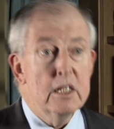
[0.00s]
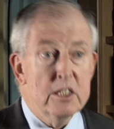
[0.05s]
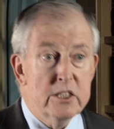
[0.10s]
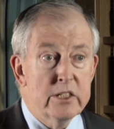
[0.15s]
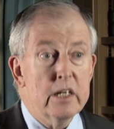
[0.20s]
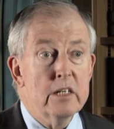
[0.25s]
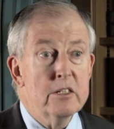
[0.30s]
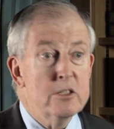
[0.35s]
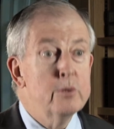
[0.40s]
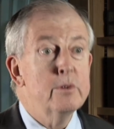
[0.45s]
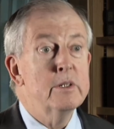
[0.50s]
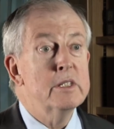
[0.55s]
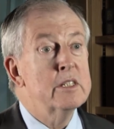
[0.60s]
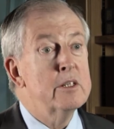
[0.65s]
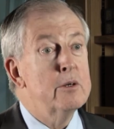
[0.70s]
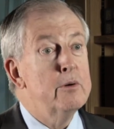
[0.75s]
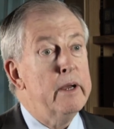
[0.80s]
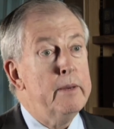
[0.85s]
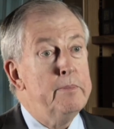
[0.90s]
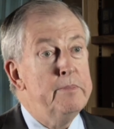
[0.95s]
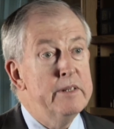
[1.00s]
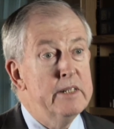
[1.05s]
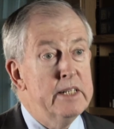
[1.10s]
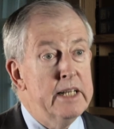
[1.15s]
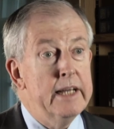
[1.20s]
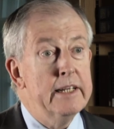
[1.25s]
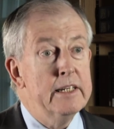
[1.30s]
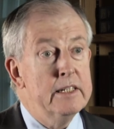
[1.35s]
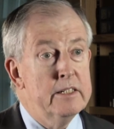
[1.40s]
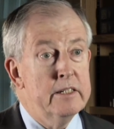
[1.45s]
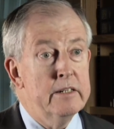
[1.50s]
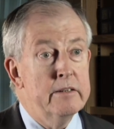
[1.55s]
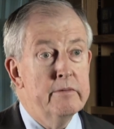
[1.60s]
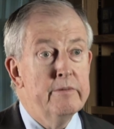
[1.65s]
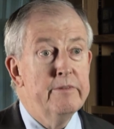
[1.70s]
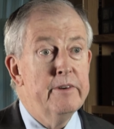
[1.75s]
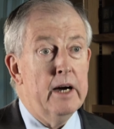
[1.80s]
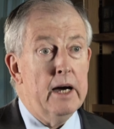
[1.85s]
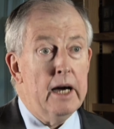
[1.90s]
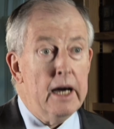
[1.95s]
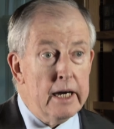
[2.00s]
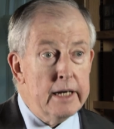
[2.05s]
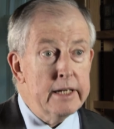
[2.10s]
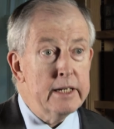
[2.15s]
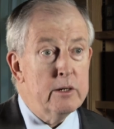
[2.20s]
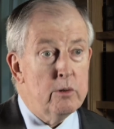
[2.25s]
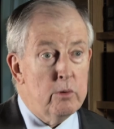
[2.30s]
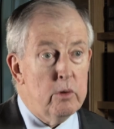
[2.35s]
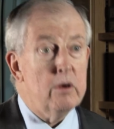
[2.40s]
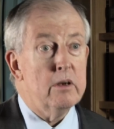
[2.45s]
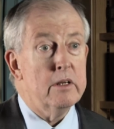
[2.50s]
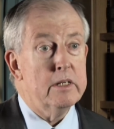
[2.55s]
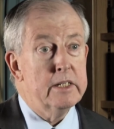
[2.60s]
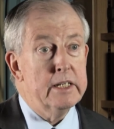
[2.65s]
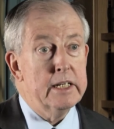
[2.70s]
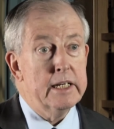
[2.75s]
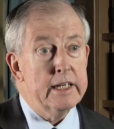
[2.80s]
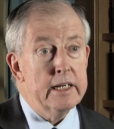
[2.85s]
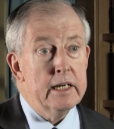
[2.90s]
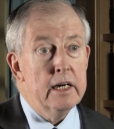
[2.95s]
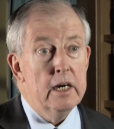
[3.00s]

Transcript: Such was the reputation for high quality